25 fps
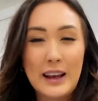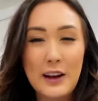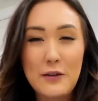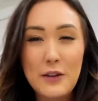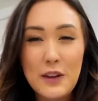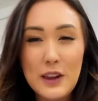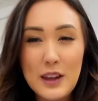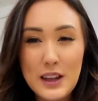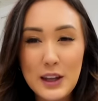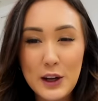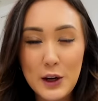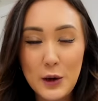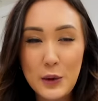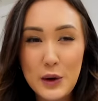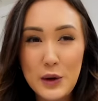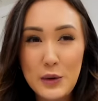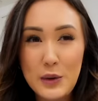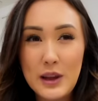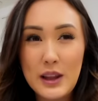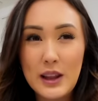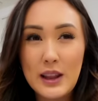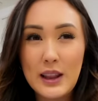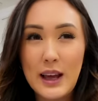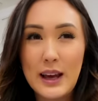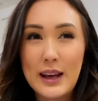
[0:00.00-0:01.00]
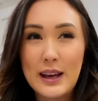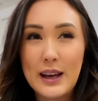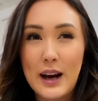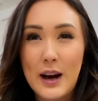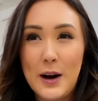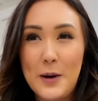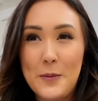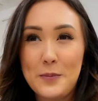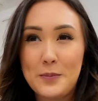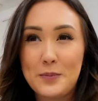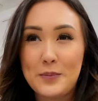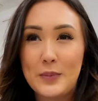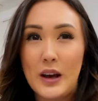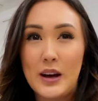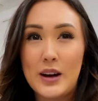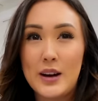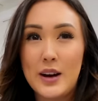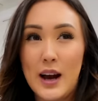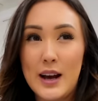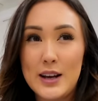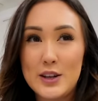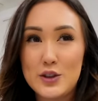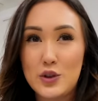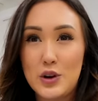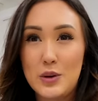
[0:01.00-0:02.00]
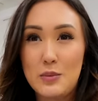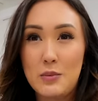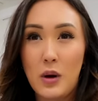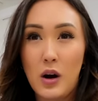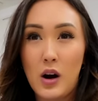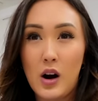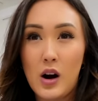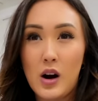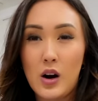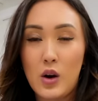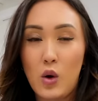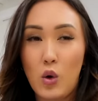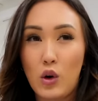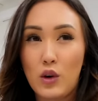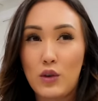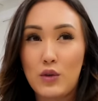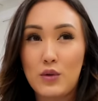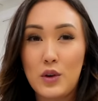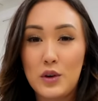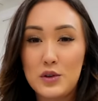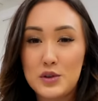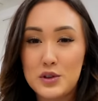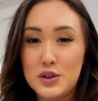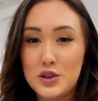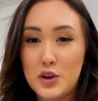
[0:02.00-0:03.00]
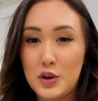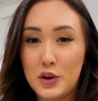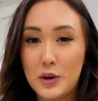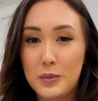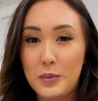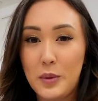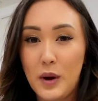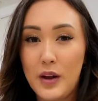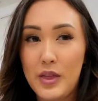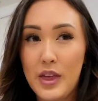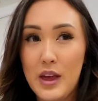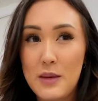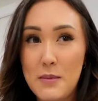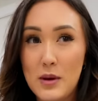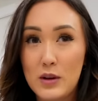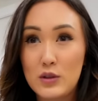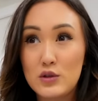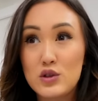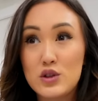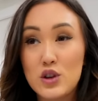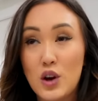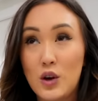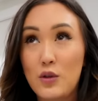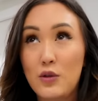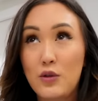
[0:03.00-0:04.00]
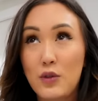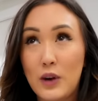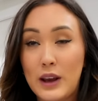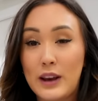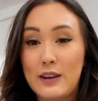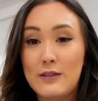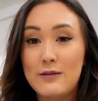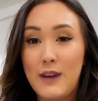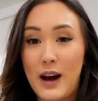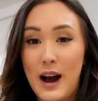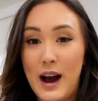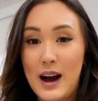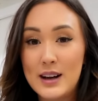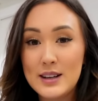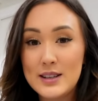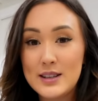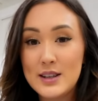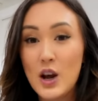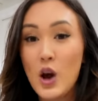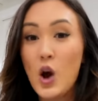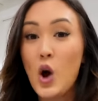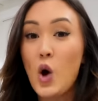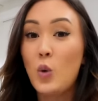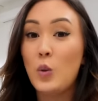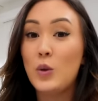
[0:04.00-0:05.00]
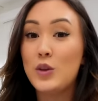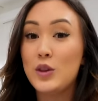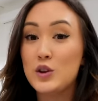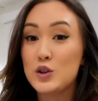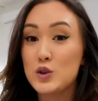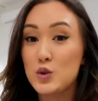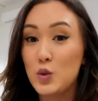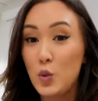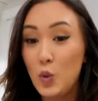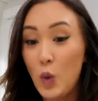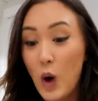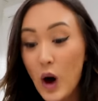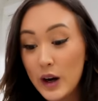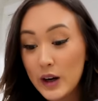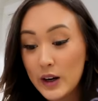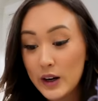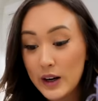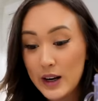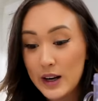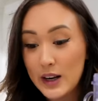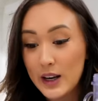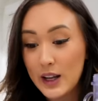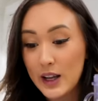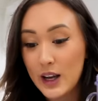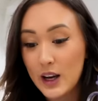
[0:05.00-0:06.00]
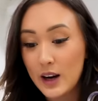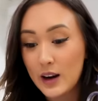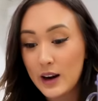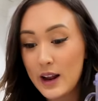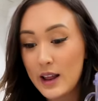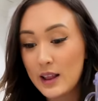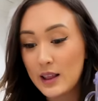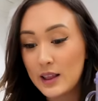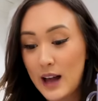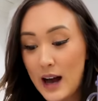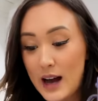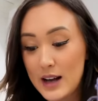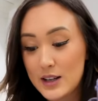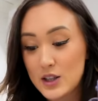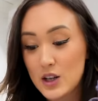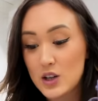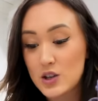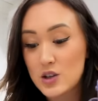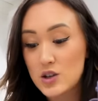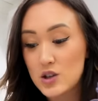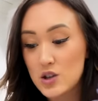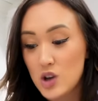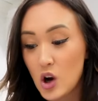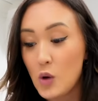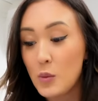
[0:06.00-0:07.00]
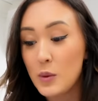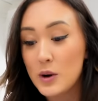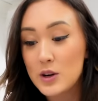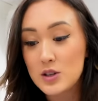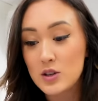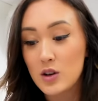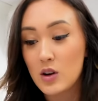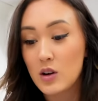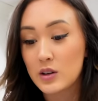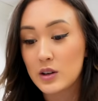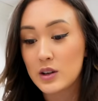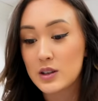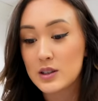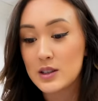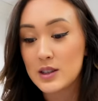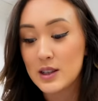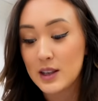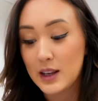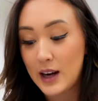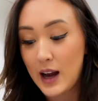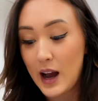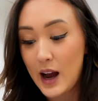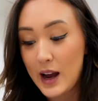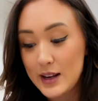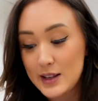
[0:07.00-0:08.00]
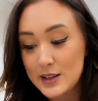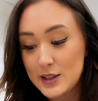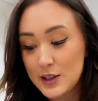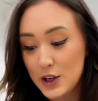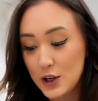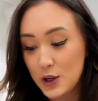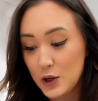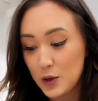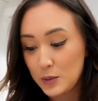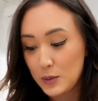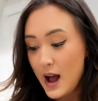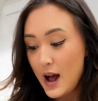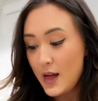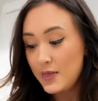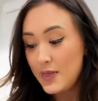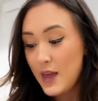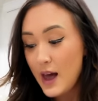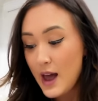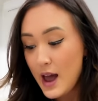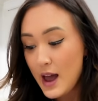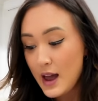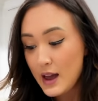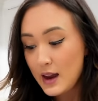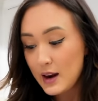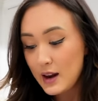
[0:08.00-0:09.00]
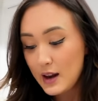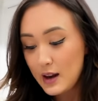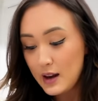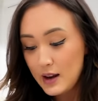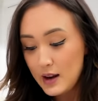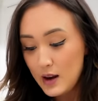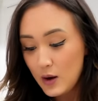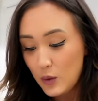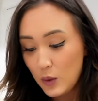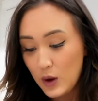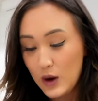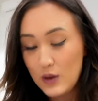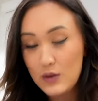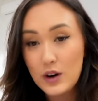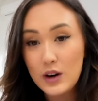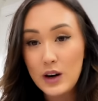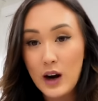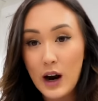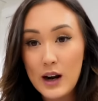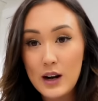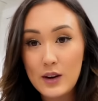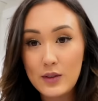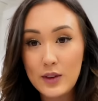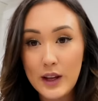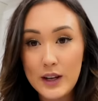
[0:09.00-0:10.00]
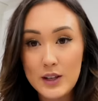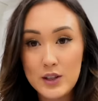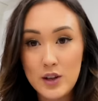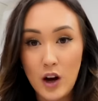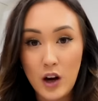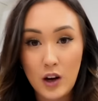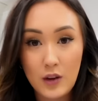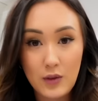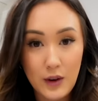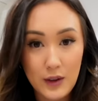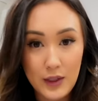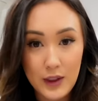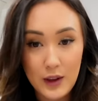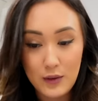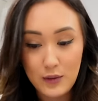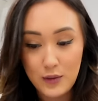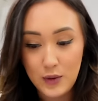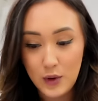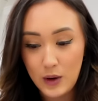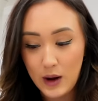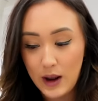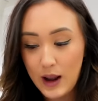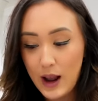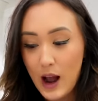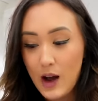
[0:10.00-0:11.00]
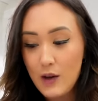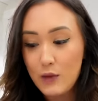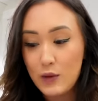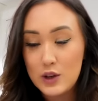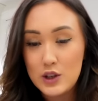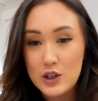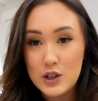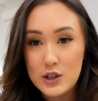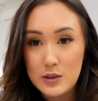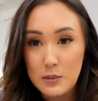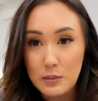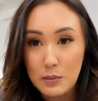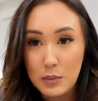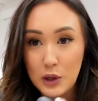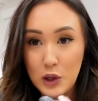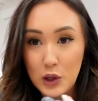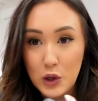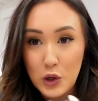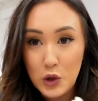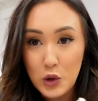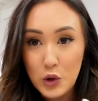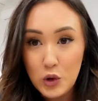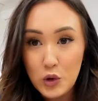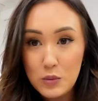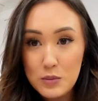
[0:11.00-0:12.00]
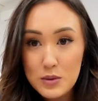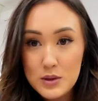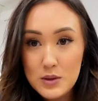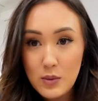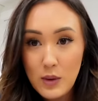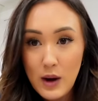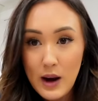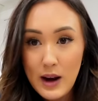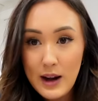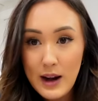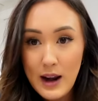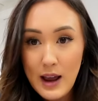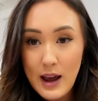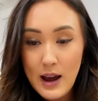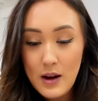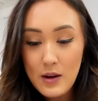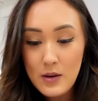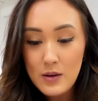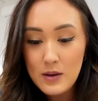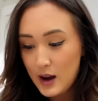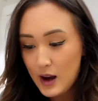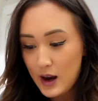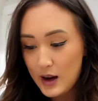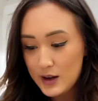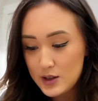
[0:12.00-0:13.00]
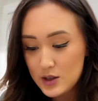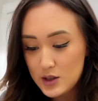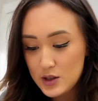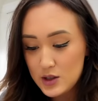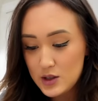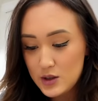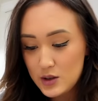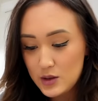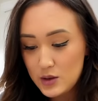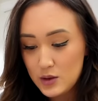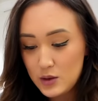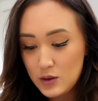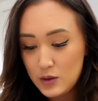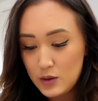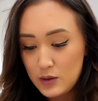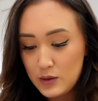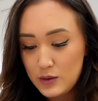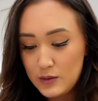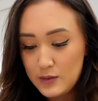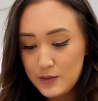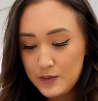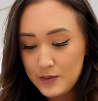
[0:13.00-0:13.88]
I feel like, you know, when you eat like an ice cream bar or a frozen yogurt bar, they melt so freaking fast. When there's water in here, it lasts so much longer because it's like an ice cube. And then whatever kind of like dog friendly fruit I have, which is bloobs right now, I just do